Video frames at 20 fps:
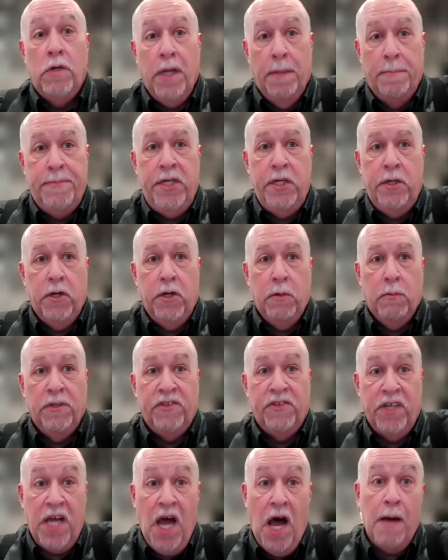computer
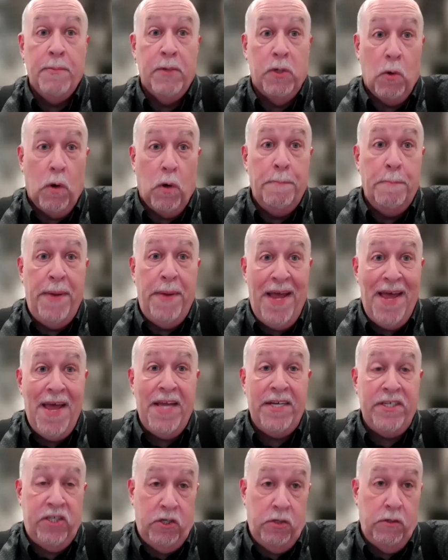was a Commodore
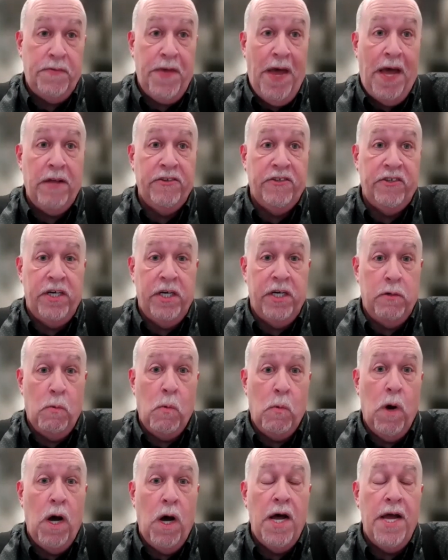PET
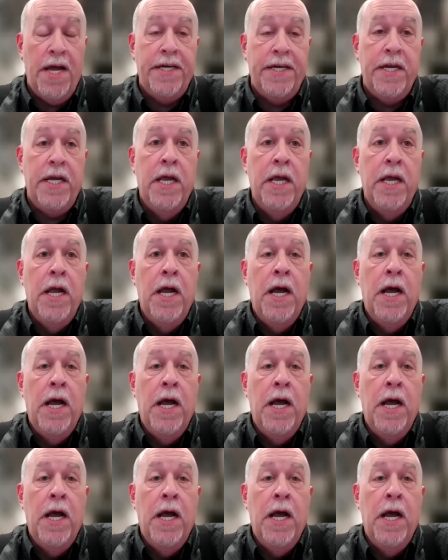2001